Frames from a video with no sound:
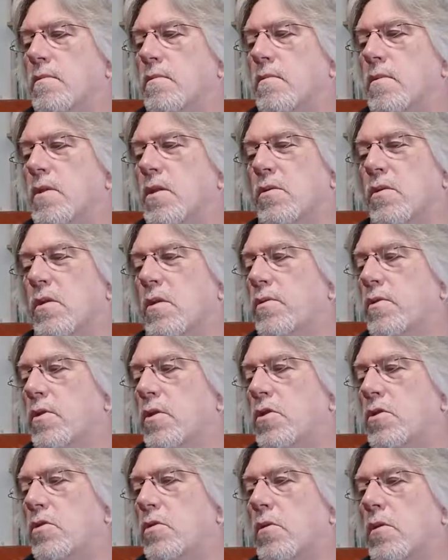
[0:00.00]
Not a very
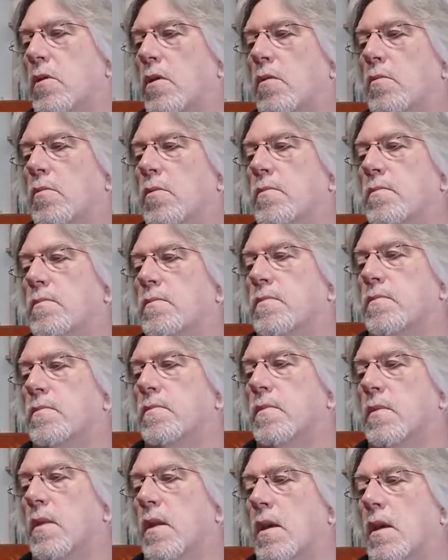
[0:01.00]
strong album.
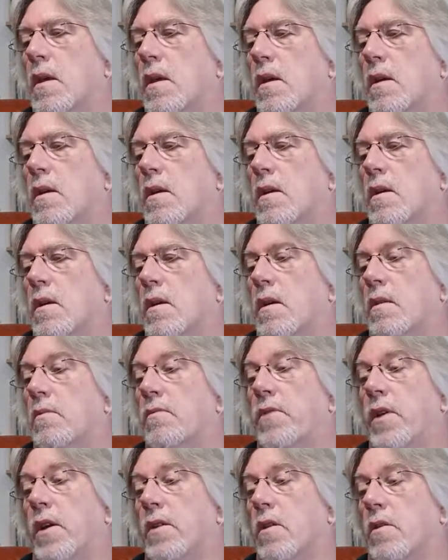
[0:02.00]
In
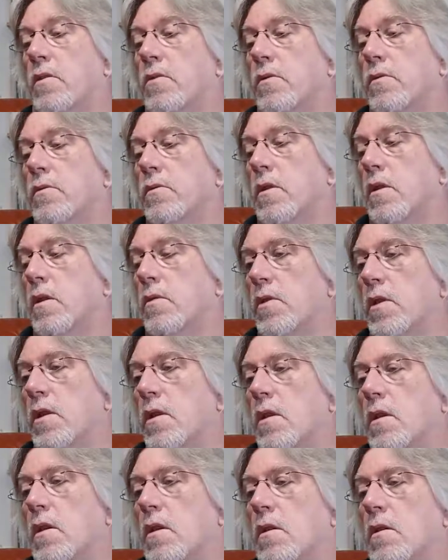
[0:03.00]
fact, I can't think of
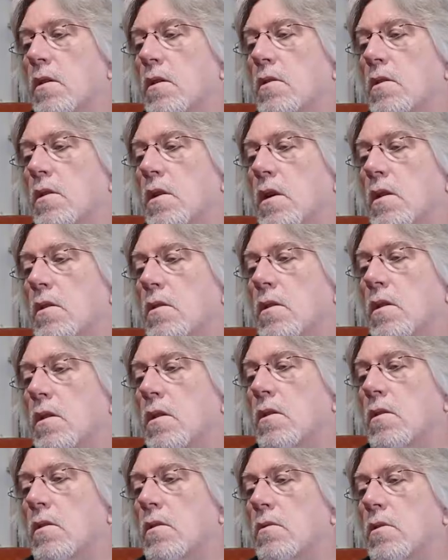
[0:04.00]
anything here that stands
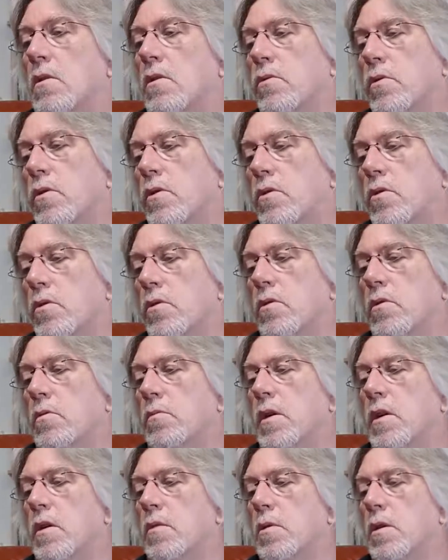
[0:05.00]
out. No Return,
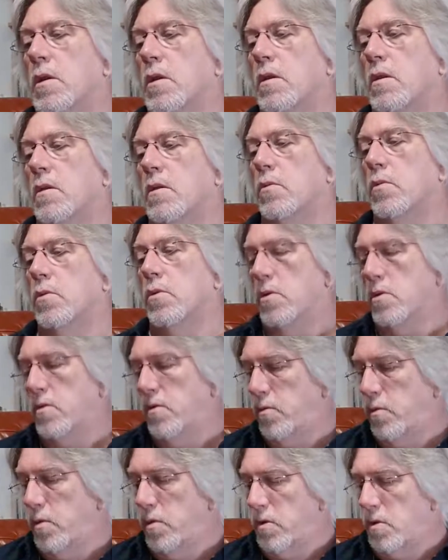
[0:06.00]
maybe. Words
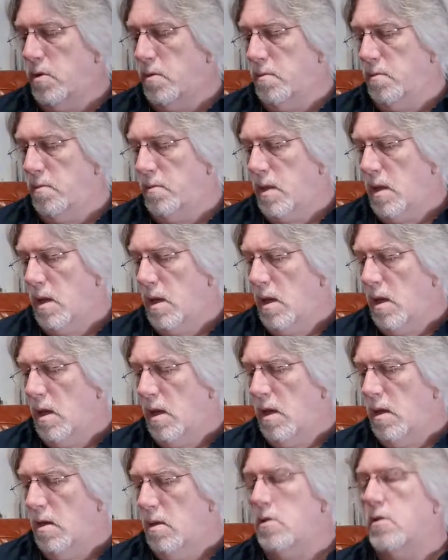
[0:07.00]
of Wisdom.
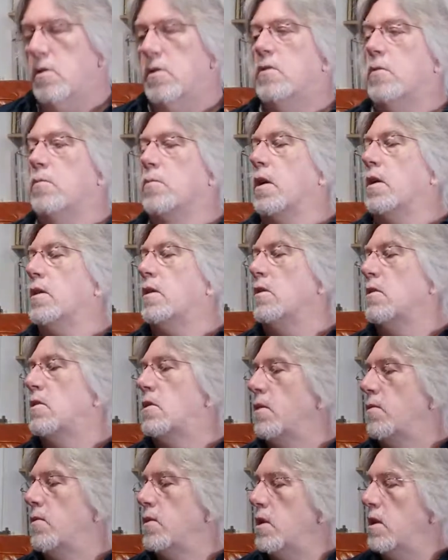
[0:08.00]
This is from
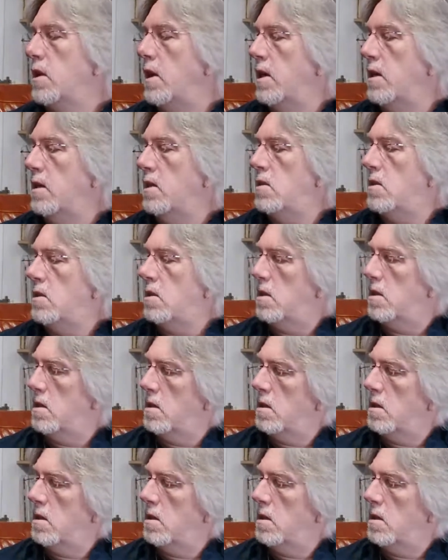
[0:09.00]
1978.